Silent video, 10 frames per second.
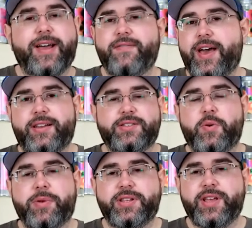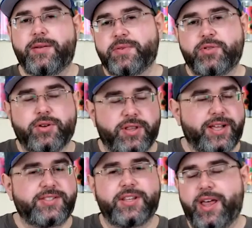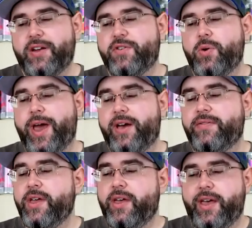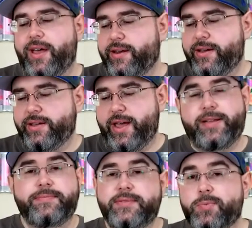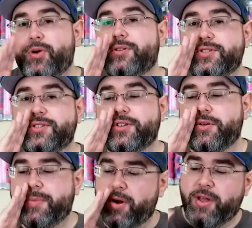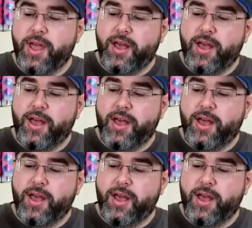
I've had it so many times. I'm sure, like I said, a lot of you have, and yeah. Spoilers, it's a good beer.